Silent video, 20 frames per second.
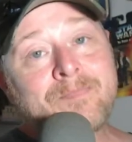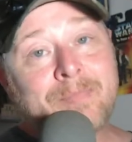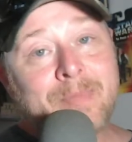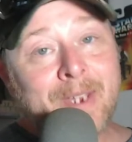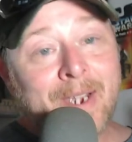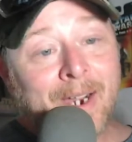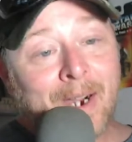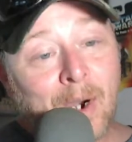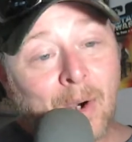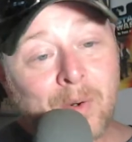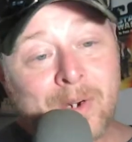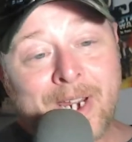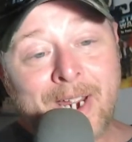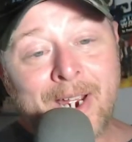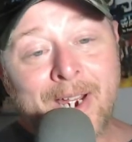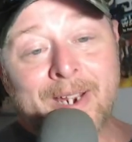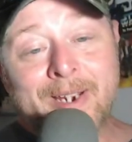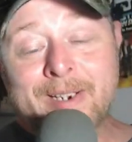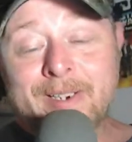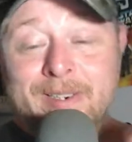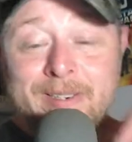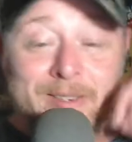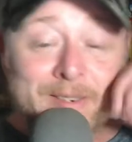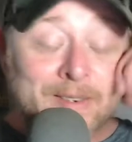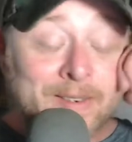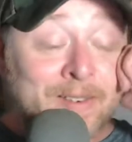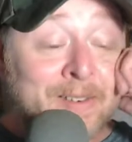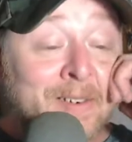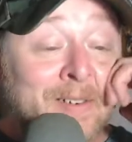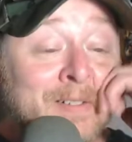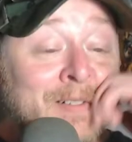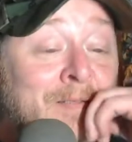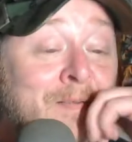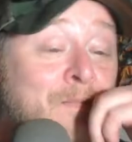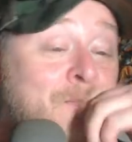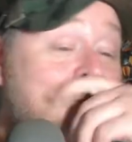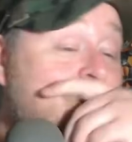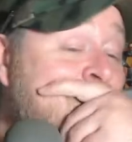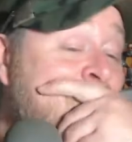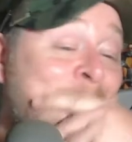Okay.
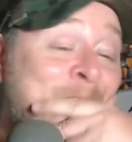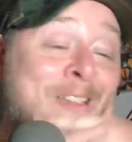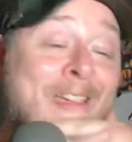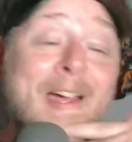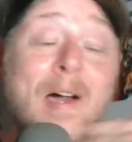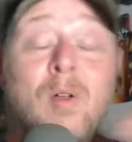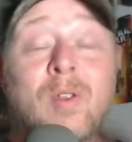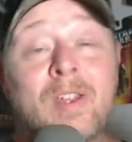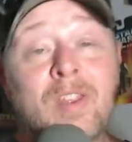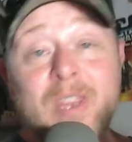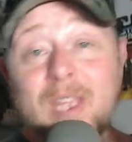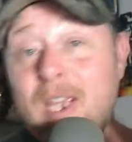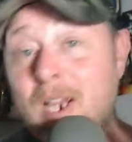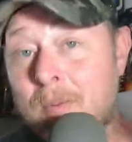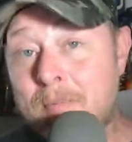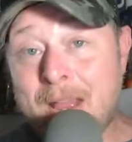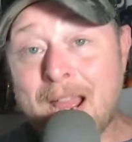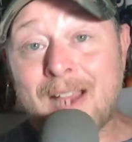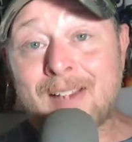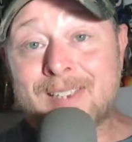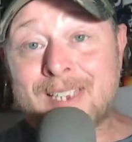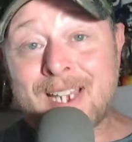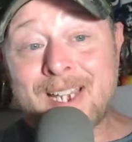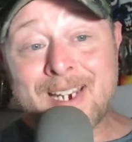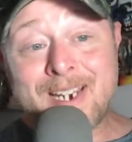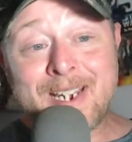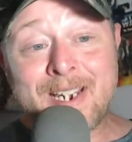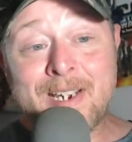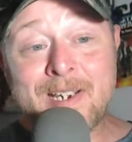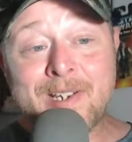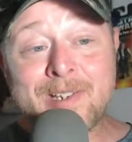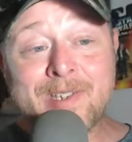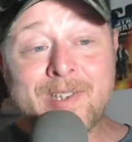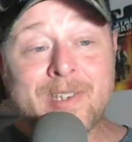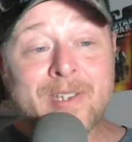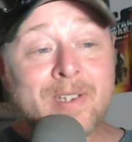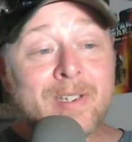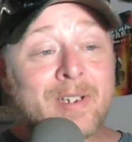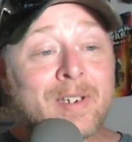The only thing about that is